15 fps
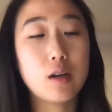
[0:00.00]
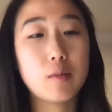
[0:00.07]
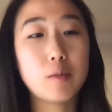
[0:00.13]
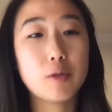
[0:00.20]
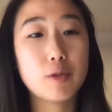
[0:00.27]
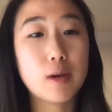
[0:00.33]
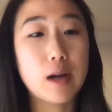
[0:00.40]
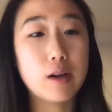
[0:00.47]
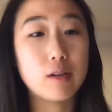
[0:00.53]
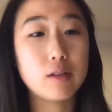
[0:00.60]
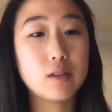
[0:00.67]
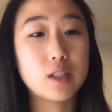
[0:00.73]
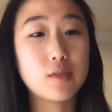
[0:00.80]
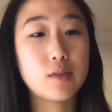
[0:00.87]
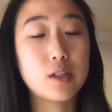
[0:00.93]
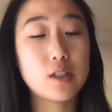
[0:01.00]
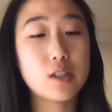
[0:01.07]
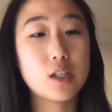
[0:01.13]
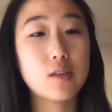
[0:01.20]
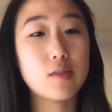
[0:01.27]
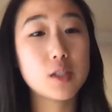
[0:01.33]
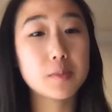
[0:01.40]
throughout different
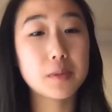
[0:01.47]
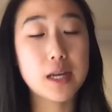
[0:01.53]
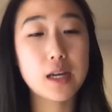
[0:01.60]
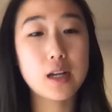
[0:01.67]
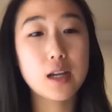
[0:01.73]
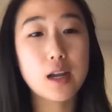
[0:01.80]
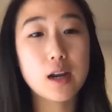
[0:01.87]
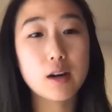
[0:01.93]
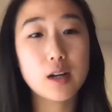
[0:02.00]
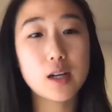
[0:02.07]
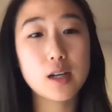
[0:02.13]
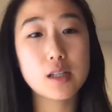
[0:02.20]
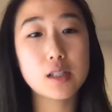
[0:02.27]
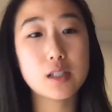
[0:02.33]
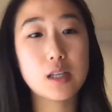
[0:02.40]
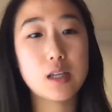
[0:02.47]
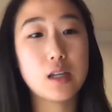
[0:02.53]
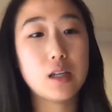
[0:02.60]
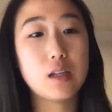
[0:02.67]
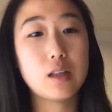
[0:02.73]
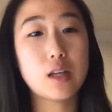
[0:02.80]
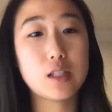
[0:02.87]
service planning areas
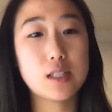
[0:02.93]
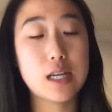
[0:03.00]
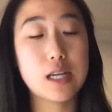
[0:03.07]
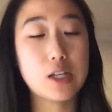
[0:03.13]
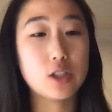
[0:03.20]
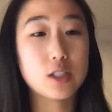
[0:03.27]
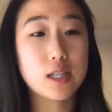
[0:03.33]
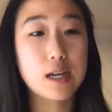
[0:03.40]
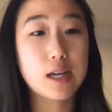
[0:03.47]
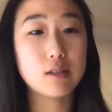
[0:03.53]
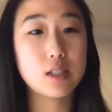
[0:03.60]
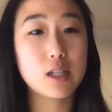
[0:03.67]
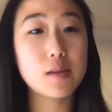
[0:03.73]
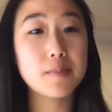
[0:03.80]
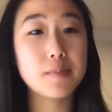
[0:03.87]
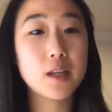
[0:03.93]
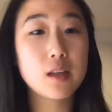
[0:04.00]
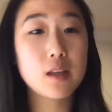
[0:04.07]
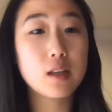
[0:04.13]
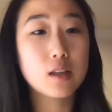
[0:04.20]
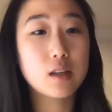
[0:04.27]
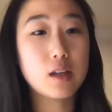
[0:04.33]
in Los Angeles County.
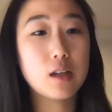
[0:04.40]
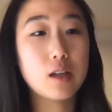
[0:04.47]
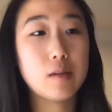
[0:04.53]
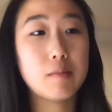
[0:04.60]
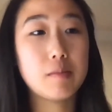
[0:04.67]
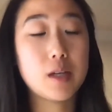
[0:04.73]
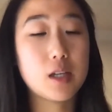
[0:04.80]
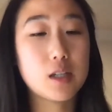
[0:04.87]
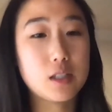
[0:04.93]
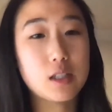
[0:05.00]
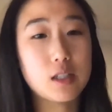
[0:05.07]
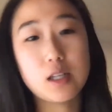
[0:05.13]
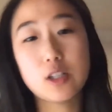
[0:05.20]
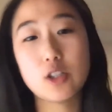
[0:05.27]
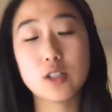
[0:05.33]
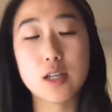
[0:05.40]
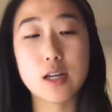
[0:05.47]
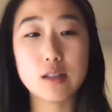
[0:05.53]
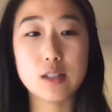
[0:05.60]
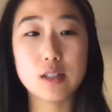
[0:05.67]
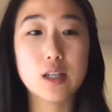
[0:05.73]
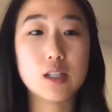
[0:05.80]
Because Los Angeles
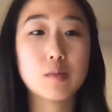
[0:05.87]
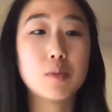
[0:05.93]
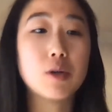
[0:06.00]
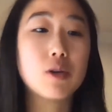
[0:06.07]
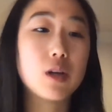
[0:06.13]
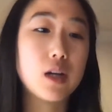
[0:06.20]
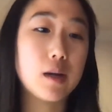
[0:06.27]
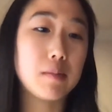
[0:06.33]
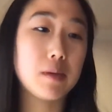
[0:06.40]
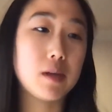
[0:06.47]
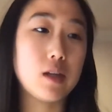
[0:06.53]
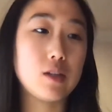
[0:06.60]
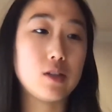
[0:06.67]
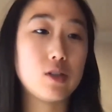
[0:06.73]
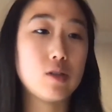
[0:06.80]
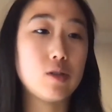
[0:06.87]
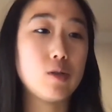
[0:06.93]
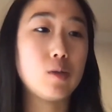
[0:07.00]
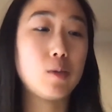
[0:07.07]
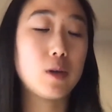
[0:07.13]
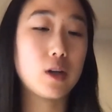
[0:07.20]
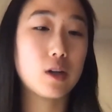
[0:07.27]
County is broken up
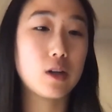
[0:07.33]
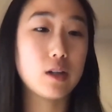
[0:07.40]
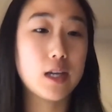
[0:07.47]
into what are called